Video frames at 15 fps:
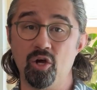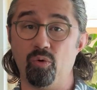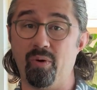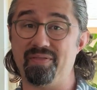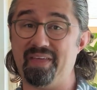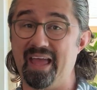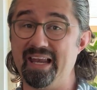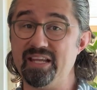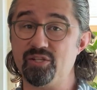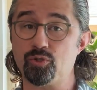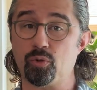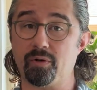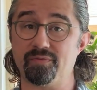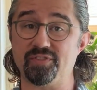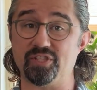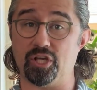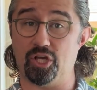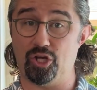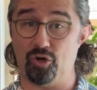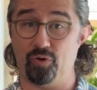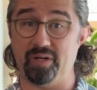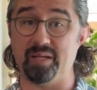with any sort of
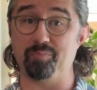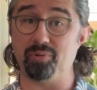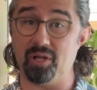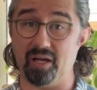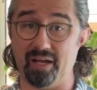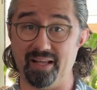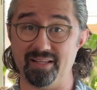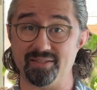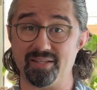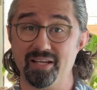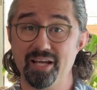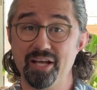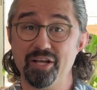security plugins.